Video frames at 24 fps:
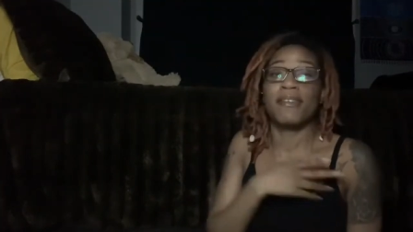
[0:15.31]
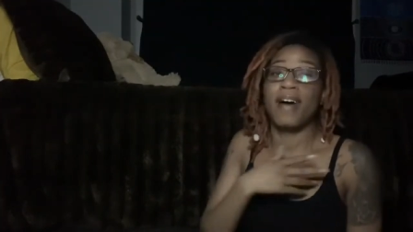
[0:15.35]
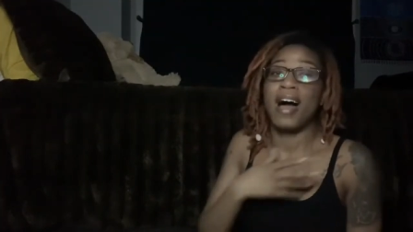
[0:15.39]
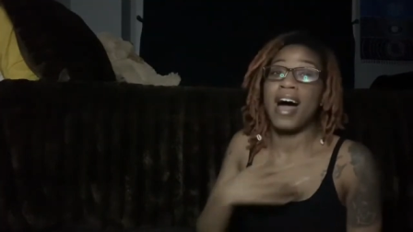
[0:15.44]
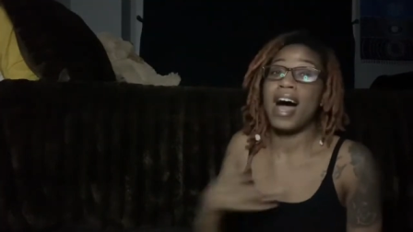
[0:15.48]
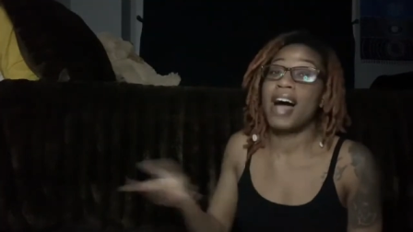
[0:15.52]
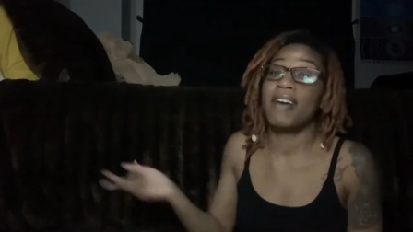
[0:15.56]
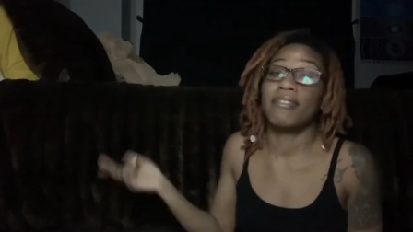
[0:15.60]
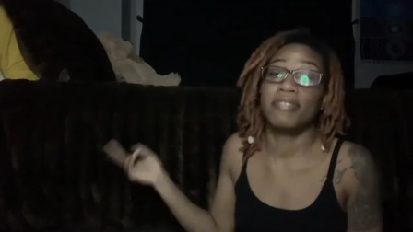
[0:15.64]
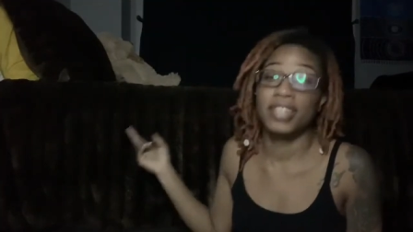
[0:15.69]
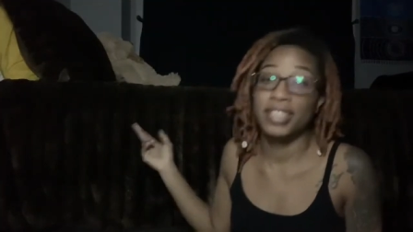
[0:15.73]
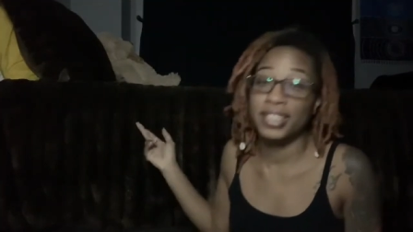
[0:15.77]

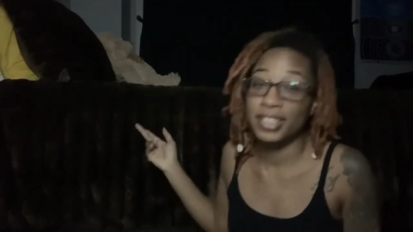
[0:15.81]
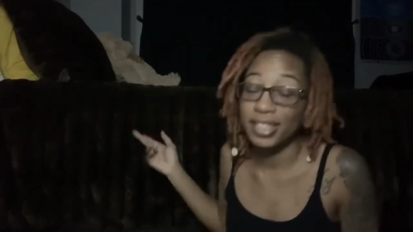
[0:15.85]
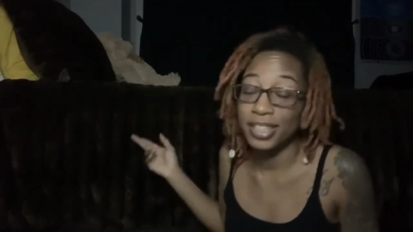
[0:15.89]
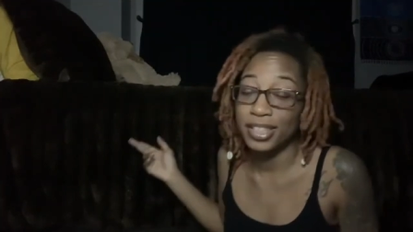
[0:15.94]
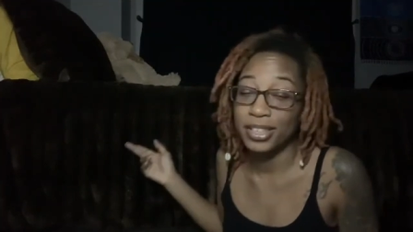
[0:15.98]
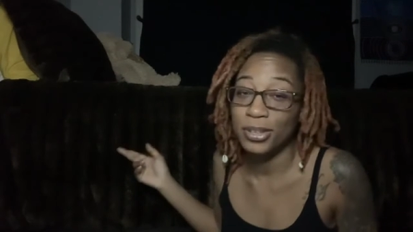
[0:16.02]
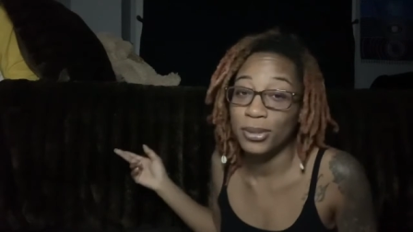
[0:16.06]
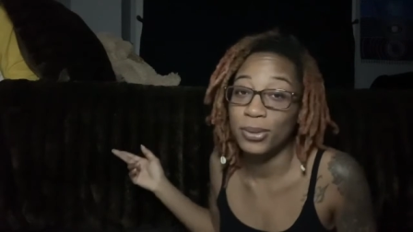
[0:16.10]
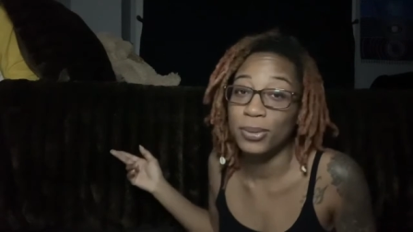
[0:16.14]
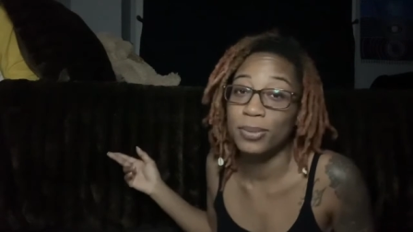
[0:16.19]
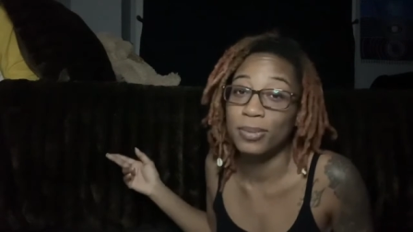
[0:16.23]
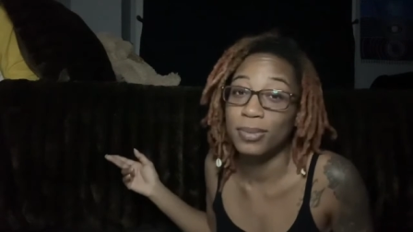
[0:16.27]

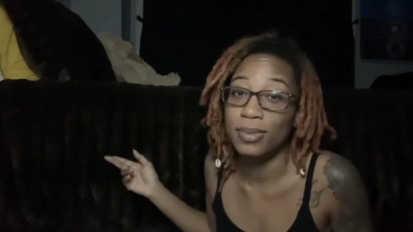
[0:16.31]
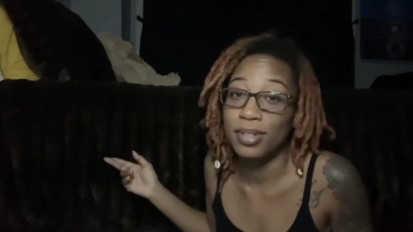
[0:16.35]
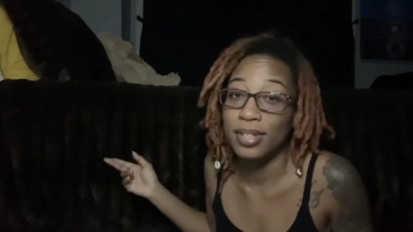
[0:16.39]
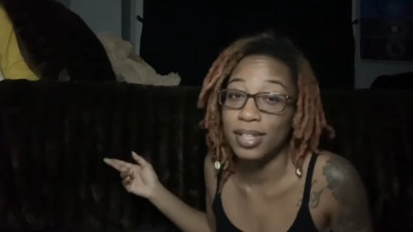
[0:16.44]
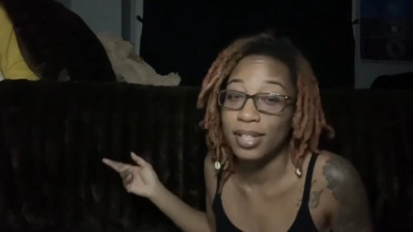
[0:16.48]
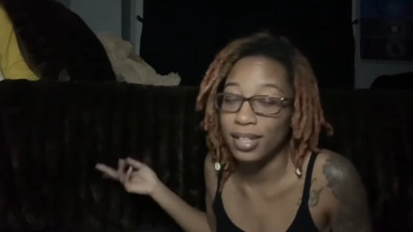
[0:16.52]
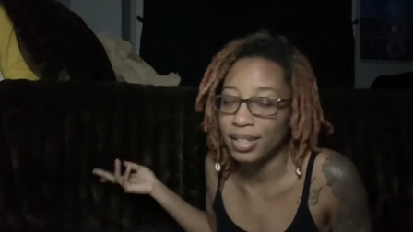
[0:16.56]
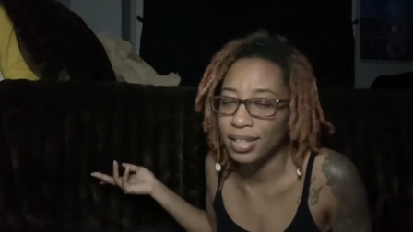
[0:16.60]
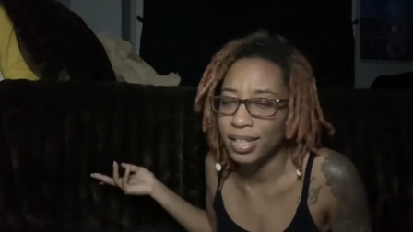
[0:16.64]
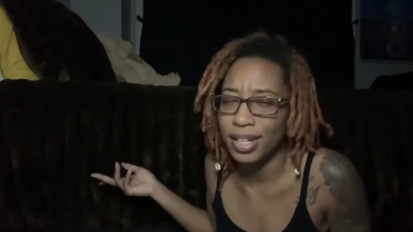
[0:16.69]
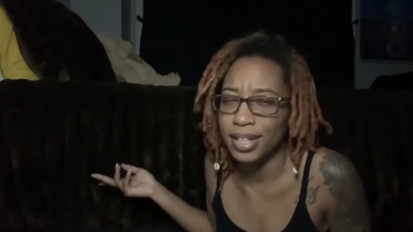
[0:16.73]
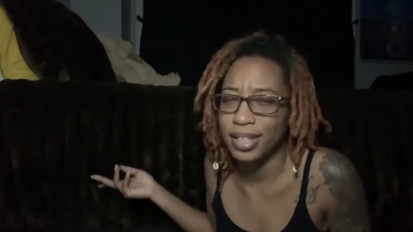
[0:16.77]
obviously you
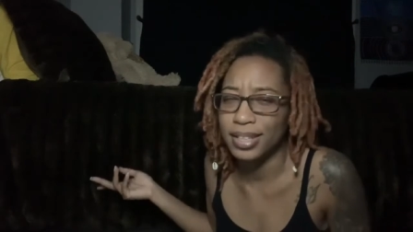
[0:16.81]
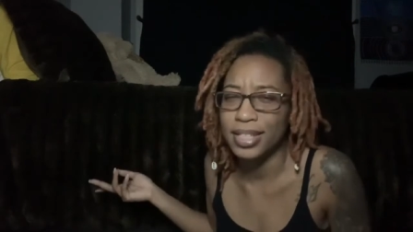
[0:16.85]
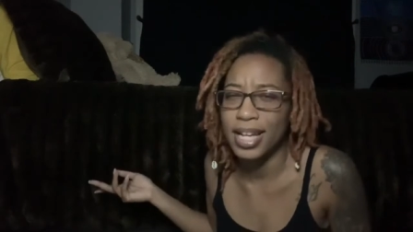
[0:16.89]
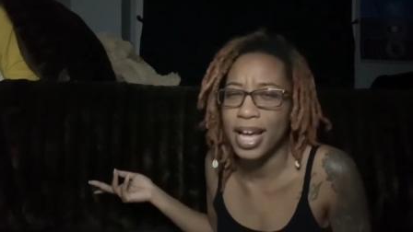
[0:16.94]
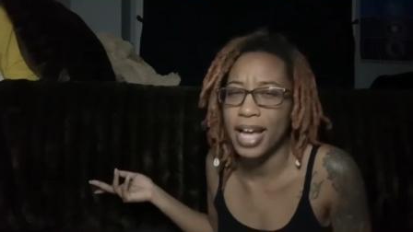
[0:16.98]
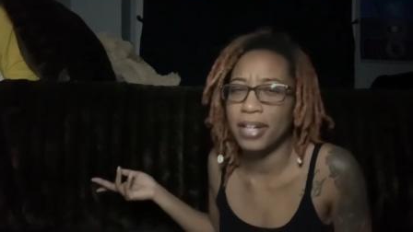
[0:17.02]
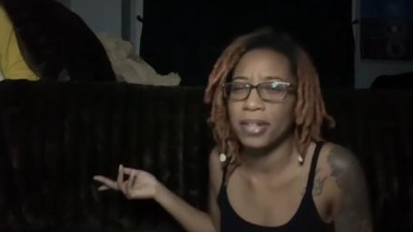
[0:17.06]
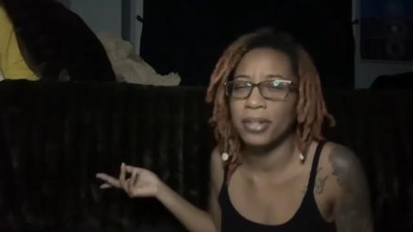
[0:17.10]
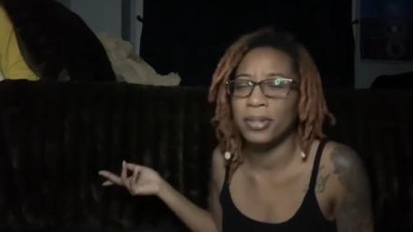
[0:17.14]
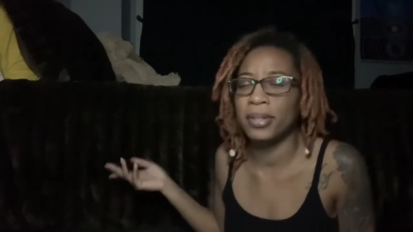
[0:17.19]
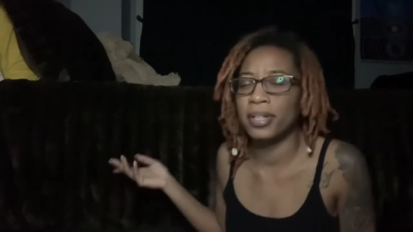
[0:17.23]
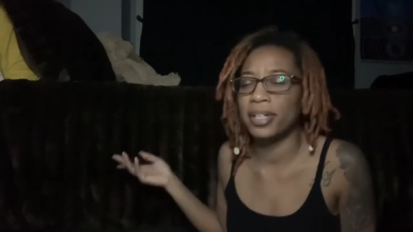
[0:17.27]
looked at the
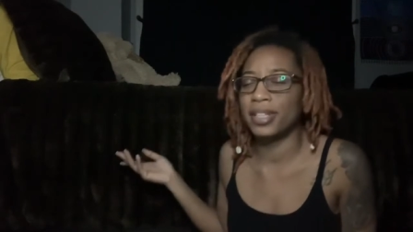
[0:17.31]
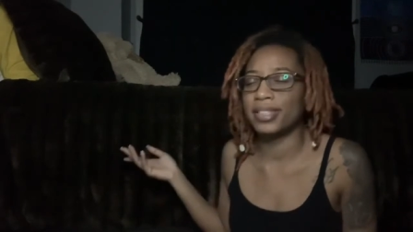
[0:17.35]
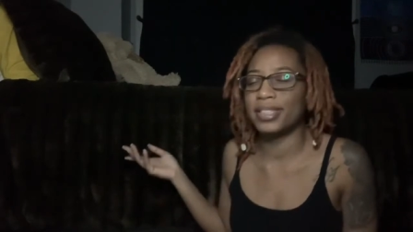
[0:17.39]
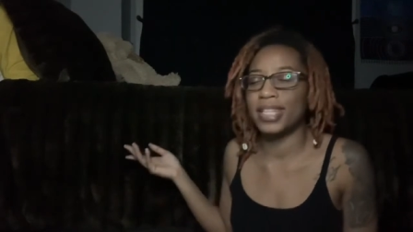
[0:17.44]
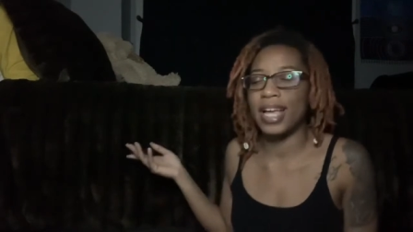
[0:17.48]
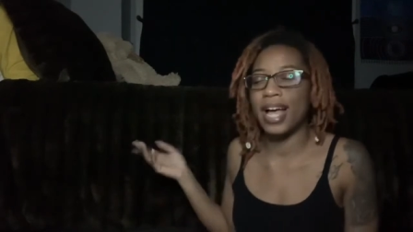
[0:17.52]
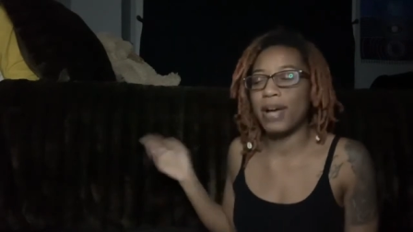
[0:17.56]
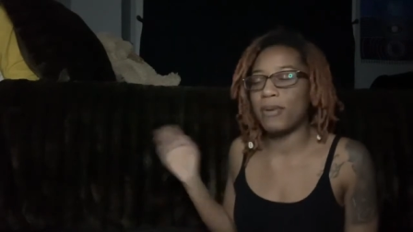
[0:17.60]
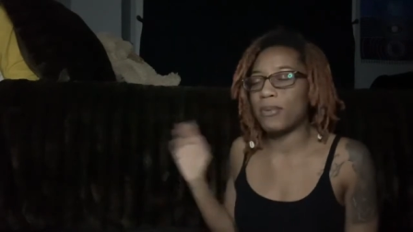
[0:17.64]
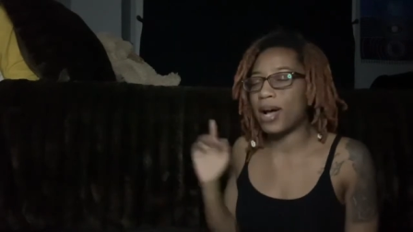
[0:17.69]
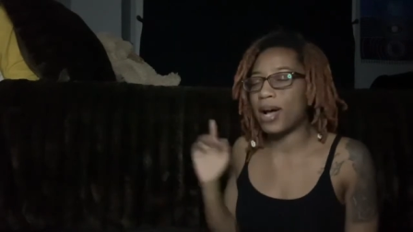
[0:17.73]
title because, like,